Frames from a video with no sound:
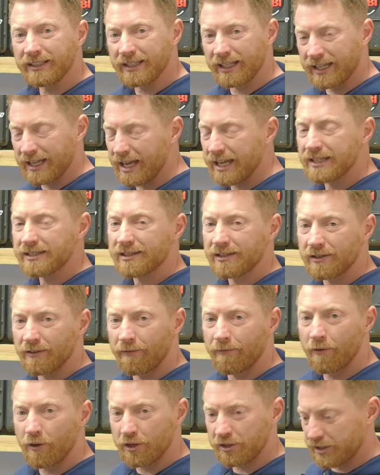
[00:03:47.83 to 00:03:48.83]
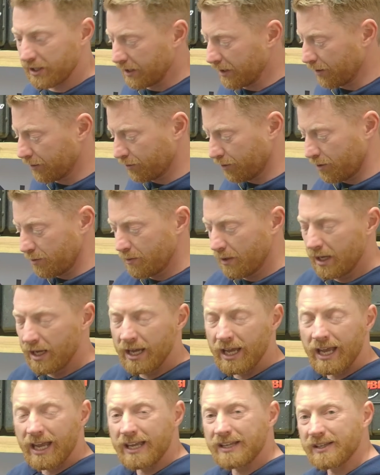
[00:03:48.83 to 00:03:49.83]
the kit, the first thing I'll do
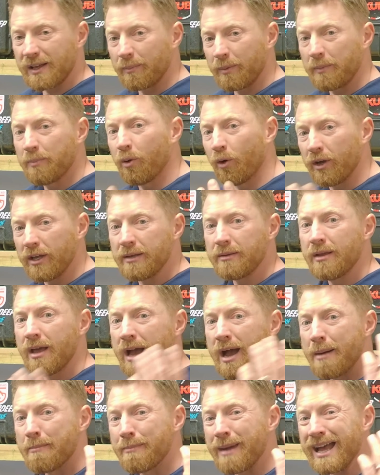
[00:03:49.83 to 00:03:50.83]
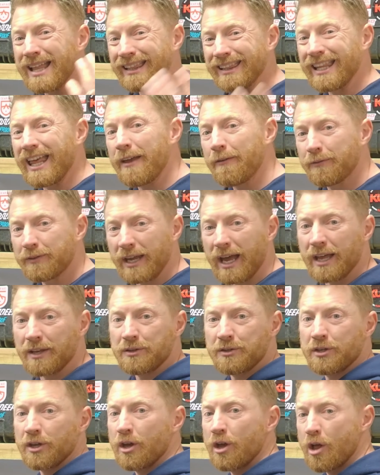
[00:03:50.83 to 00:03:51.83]
is I'll be putting my left
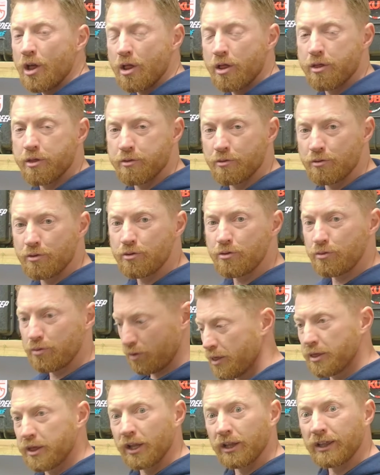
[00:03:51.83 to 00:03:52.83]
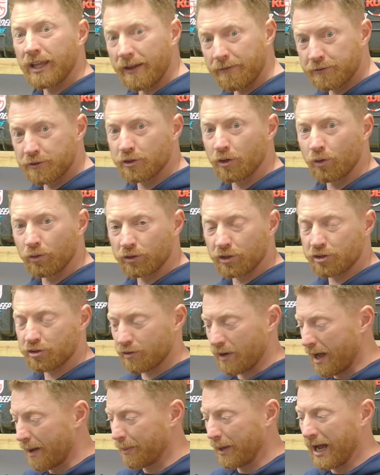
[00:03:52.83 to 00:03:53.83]
hand through the left shoulder
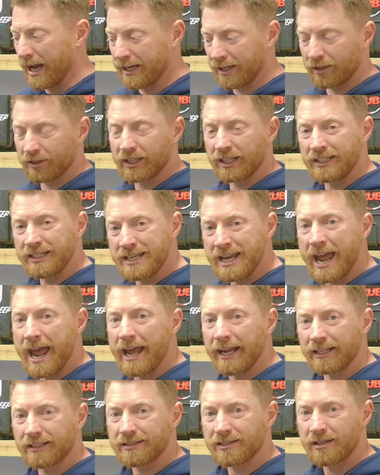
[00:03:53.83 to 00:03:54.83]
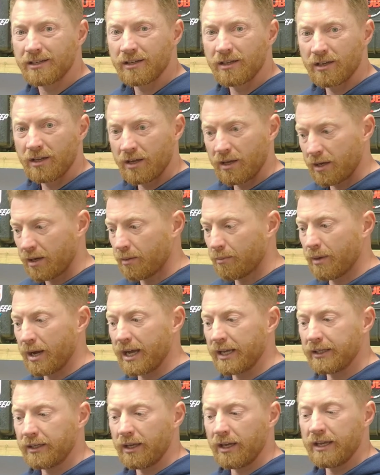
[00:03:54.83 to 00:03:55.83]
strap and I'll connect
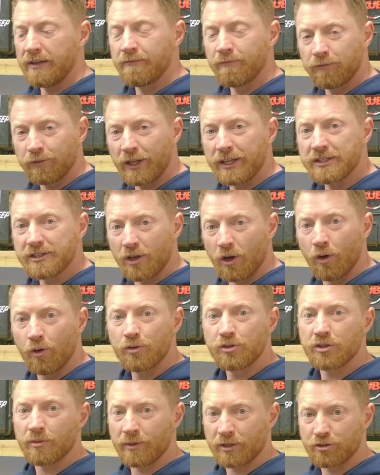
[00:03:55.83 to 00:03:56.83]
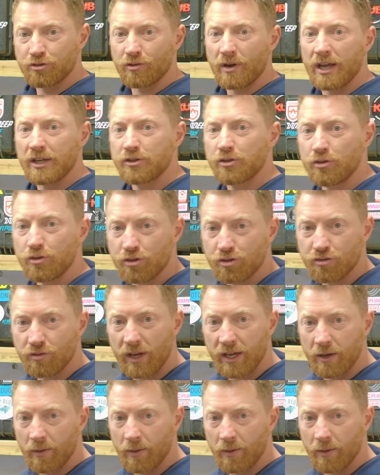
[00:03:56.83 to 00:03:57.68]
my inflator hose to my dry suit straight